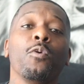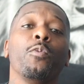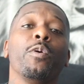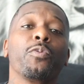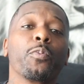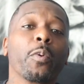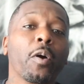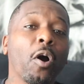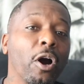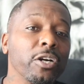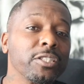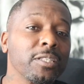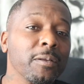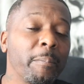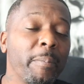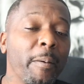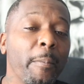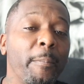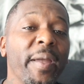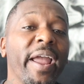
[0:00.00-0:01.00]
with regards to
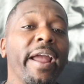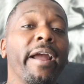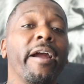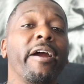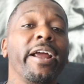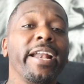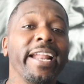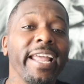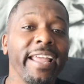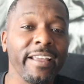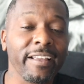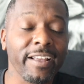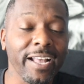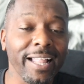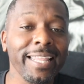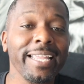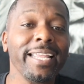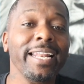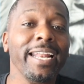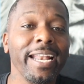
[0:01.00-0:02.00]
preparing and
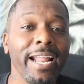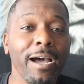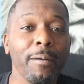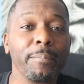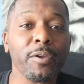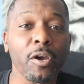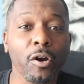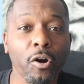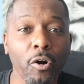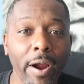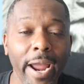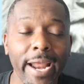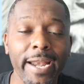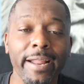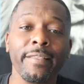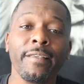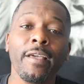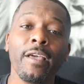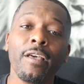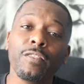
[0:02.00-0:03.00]
cleaning up your
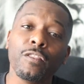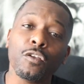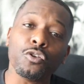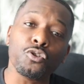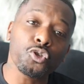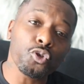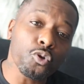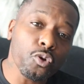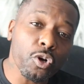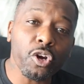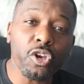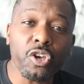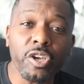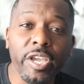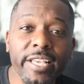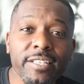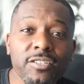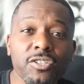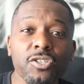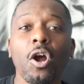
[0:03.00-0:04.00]
credit. The sooner you
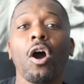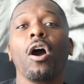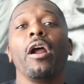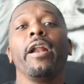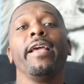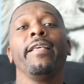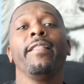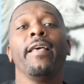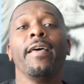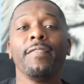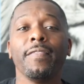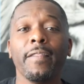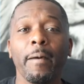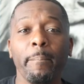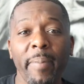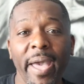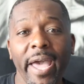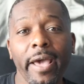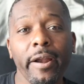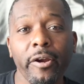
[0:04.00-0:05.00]
get started, the
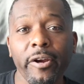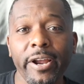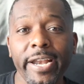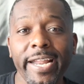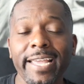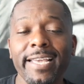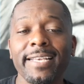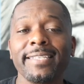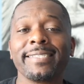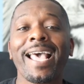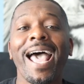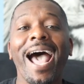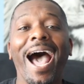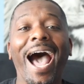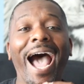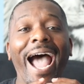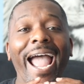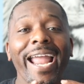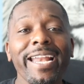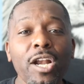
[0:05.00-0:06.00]
better it is.
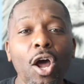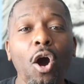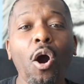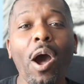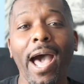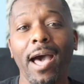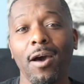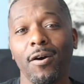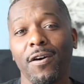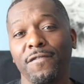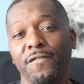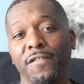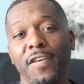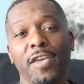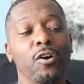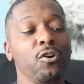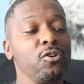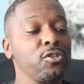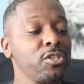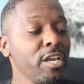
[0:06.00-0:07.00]
I know how it
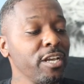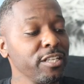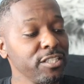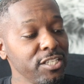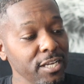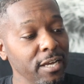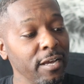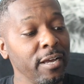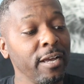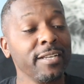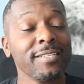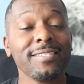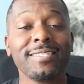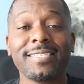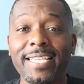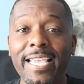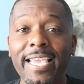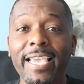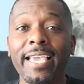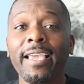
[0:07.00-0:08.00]
feels to
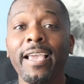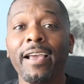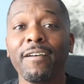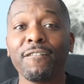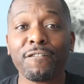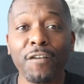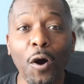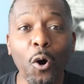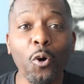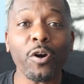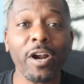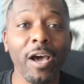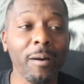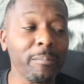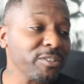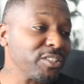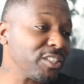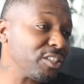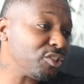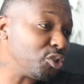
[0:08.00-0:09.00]
see phone
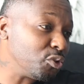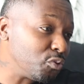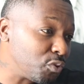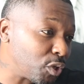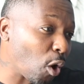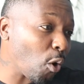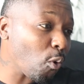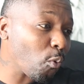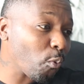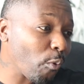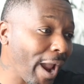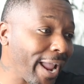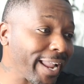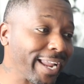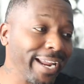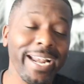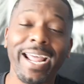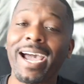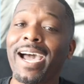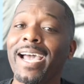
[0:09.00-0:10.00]
numbers that you don't
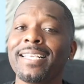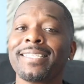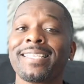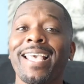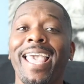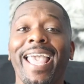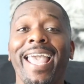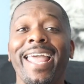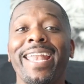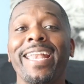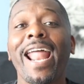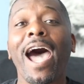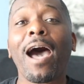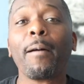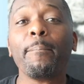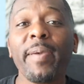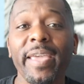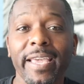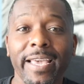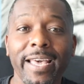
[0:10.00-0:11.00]
recognize and
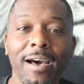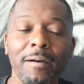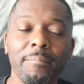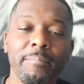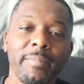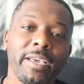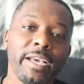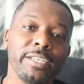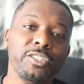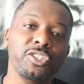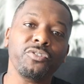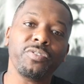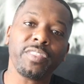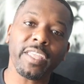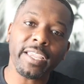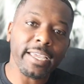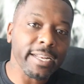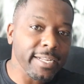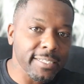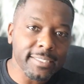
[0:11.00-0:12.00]
not pick up because you're
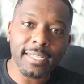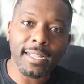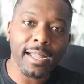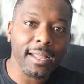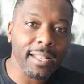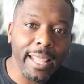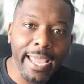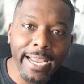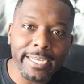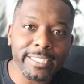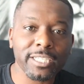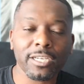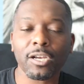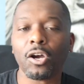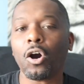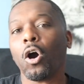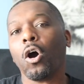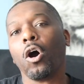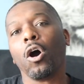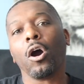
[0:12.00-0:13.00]
thinking it's a collection
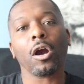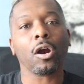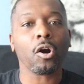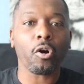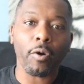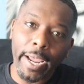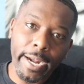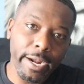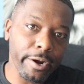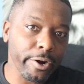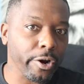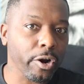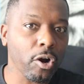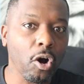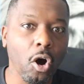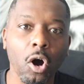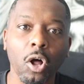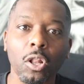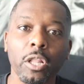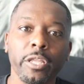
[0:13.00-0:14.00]
call or a creditor
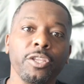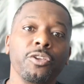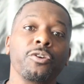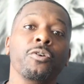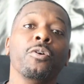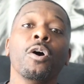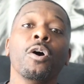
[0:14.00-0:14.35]
calling you